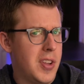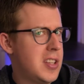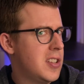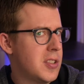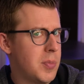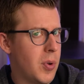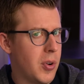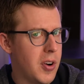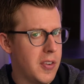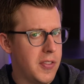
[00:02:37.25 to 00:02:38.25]
vintage
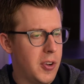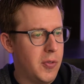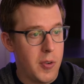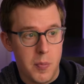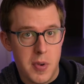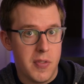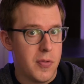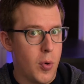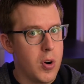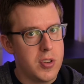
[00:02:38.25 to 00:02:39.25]
Polaroid film from
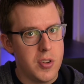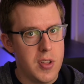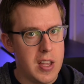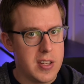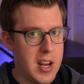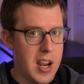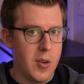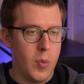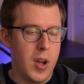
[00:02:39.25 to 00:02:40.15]
before 2008?